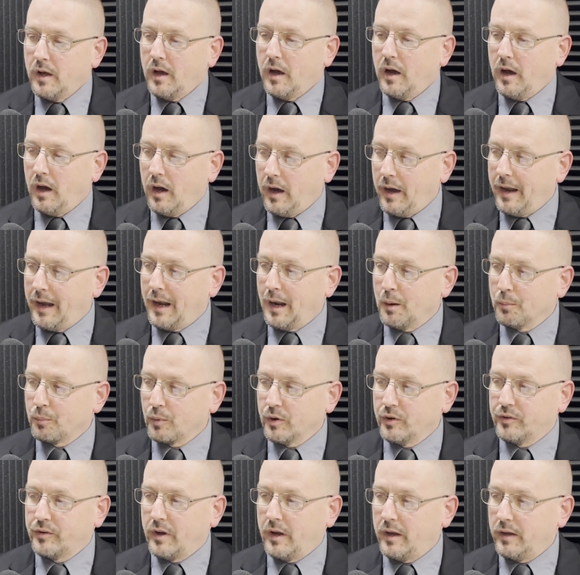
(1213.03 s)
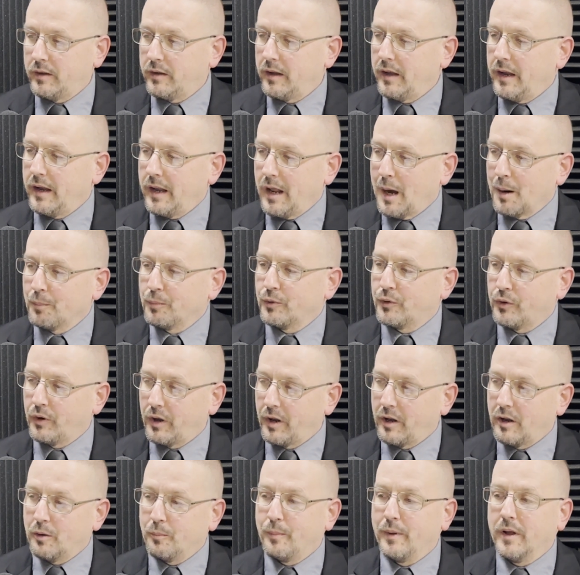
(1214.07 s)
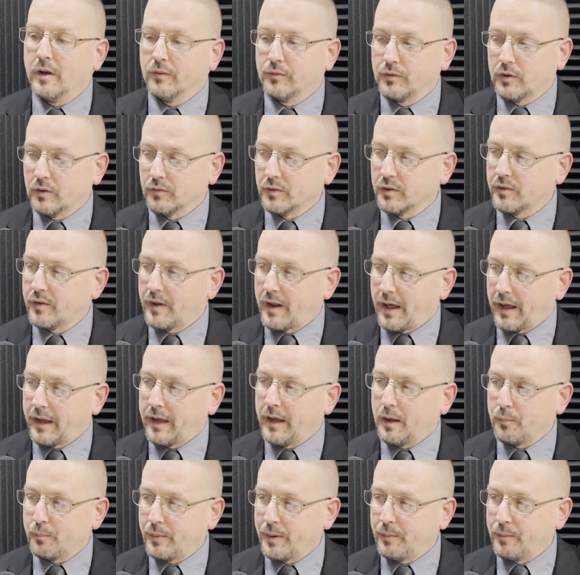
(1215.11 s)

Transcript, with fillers: uh, and I appreciate any opportunity to be of service that I can be.